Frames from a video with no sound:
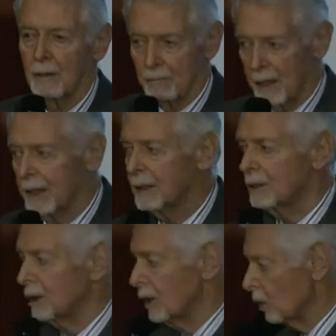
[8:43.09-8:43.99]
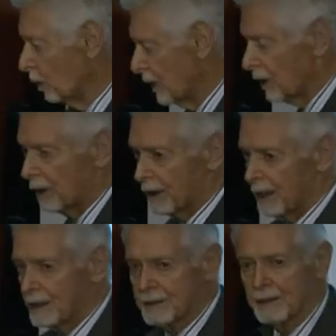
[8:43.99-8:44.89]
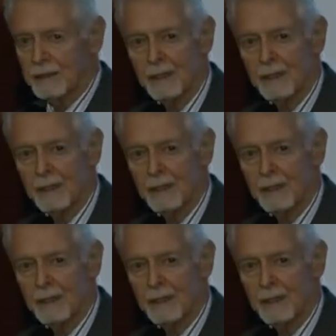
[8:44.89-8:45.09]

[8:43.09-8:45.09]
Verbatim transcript: made with our guests this